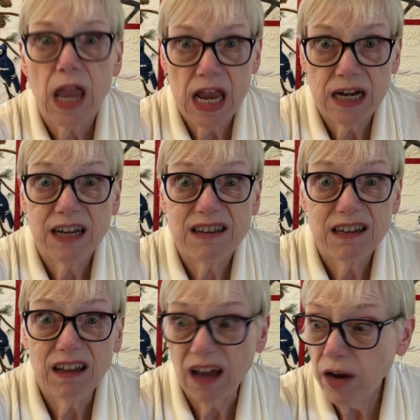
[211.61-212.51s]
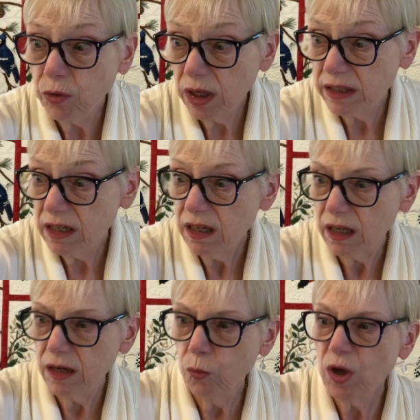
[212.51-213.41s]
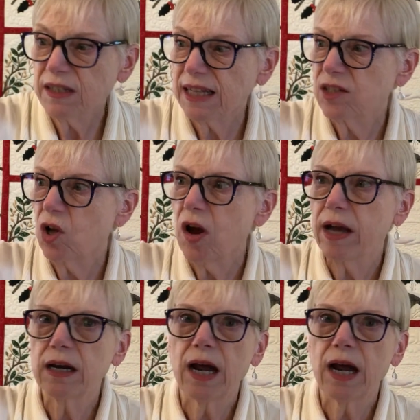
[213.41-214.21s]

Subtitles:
And I did, I really did. And once I saw it,